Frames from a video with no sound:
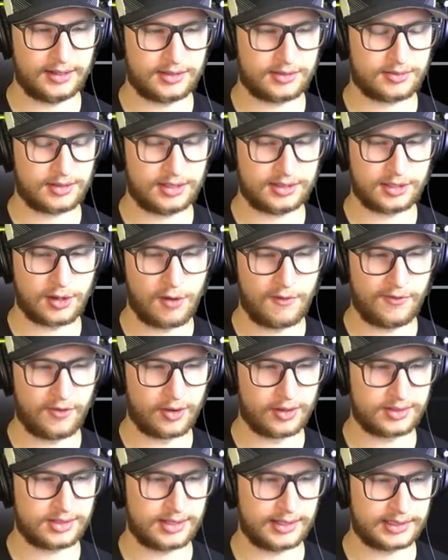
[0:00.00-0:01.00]
let's let's go
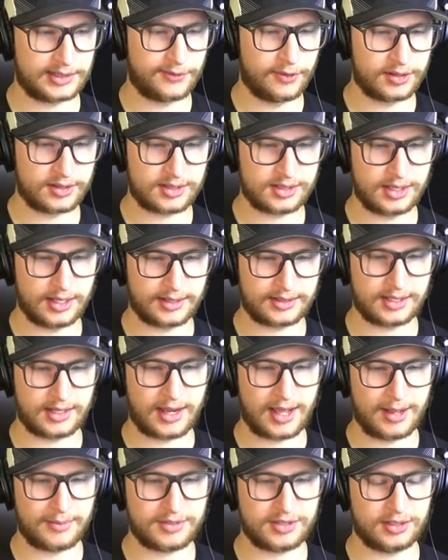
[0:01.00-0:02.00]
for it. Six foot six, an
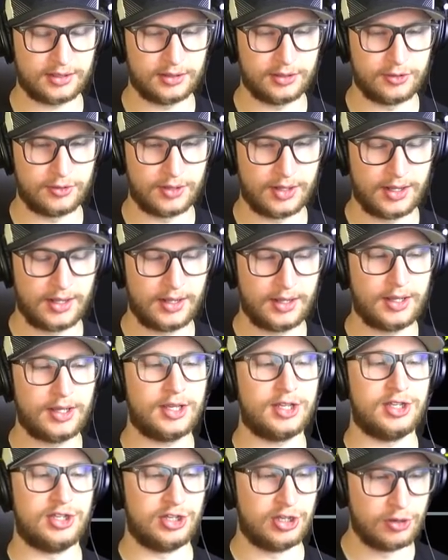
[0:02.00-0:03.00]
absolute
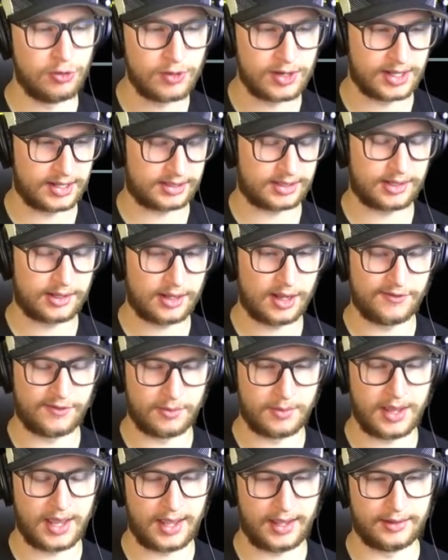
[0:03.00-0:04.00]
unit of a
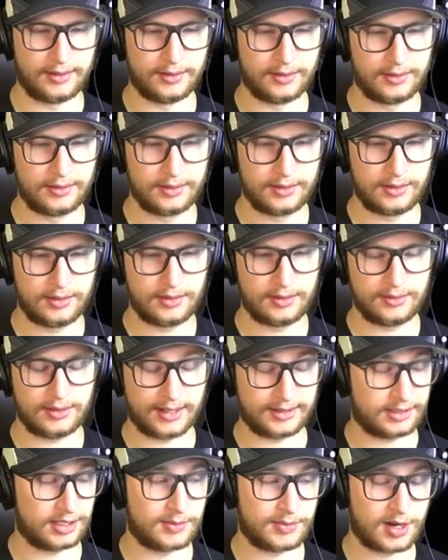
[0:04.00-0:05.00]
man.
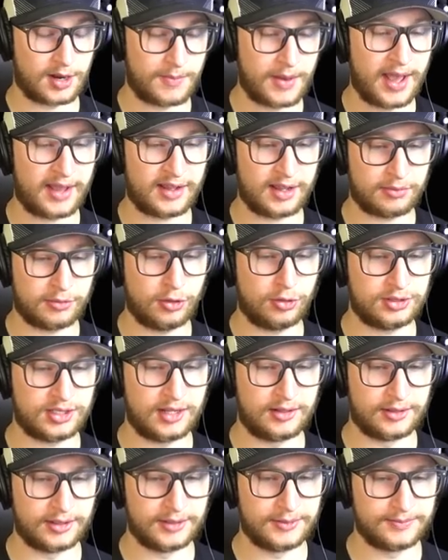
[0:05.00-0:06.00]
That's going to be our backup
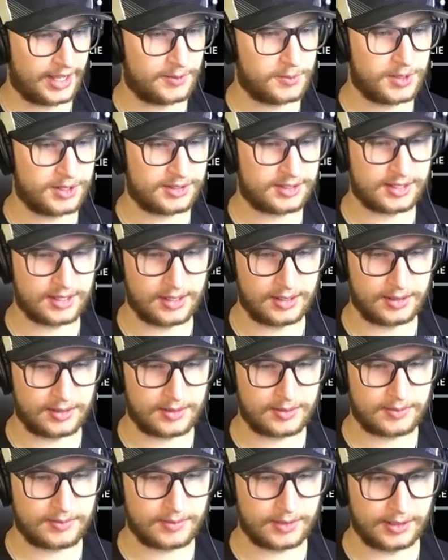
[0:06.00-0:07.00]
goaltender.
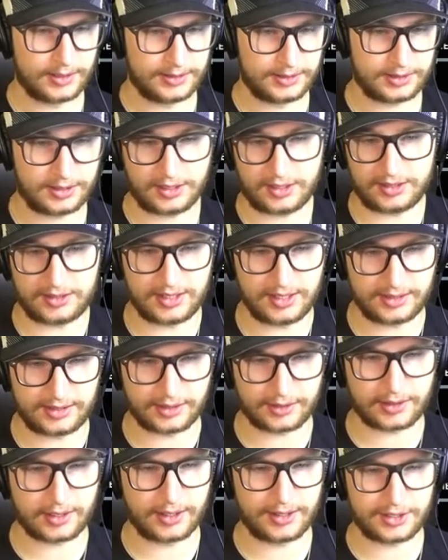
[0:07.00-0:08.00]
Edmundson, uh, he's on a
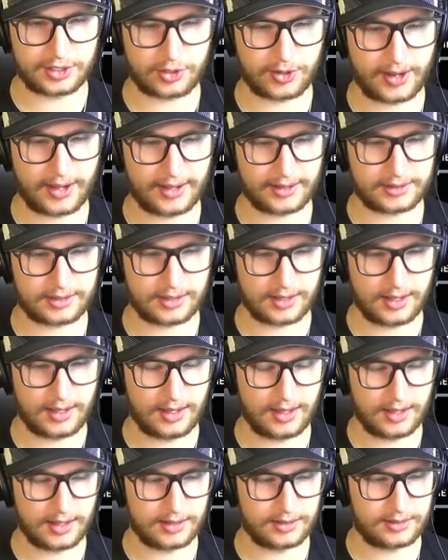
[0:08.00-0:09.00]
decent contract,
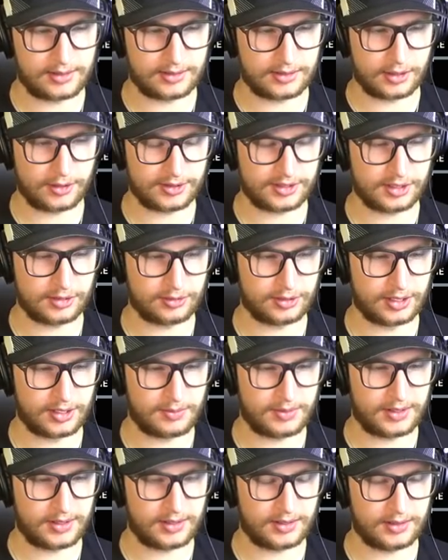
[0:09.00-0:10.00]
and he's also going to
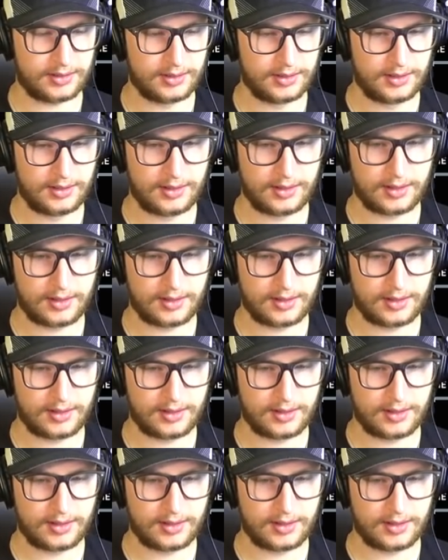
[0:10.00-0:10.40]
be